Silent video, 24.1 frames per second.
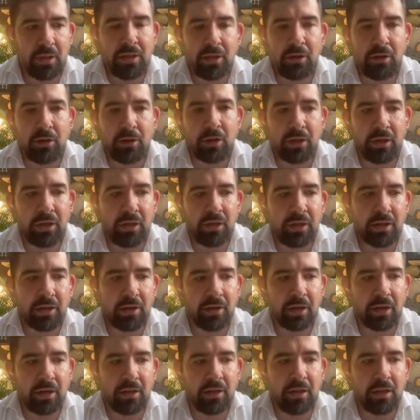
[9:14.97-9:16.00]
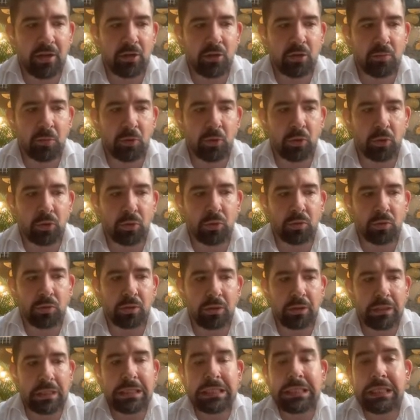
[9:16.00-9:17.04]
in their notebook too.
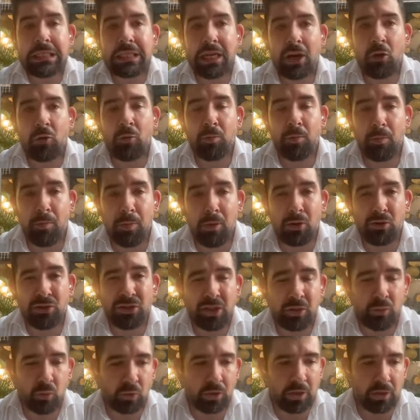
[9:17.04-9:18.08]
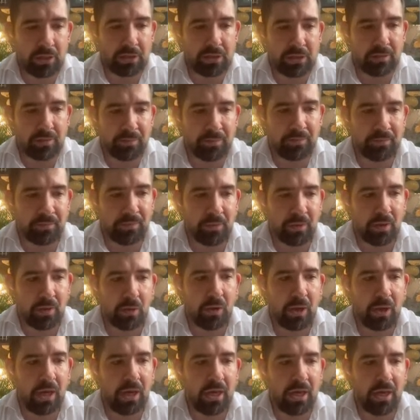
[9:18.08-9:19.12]
This is how blockchain works.
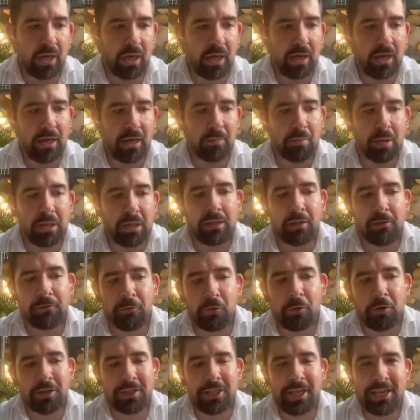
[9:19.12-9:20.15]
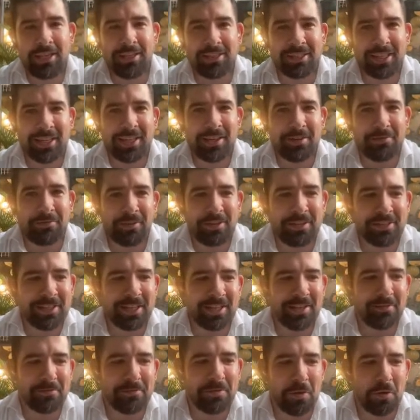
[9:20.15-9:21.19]
Okay, but of course, instead of
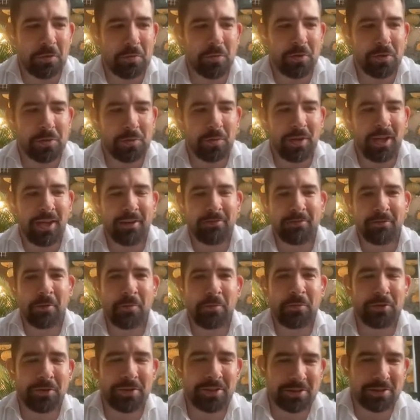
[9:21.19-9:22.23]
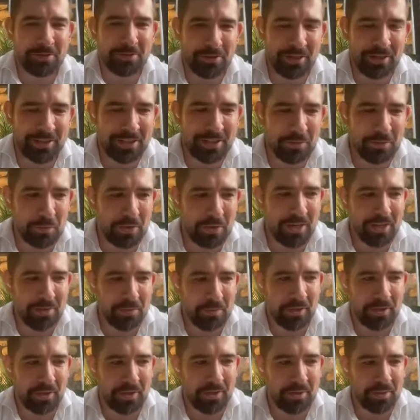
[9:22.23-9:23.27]
notebooks, we have computers connected to a
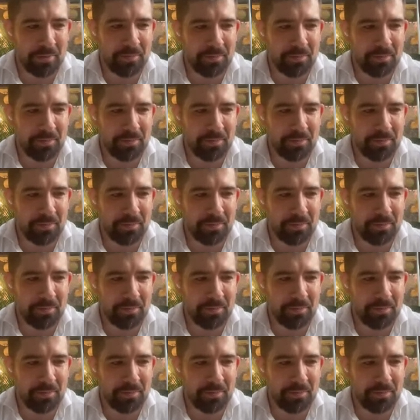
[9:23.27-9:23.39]
network.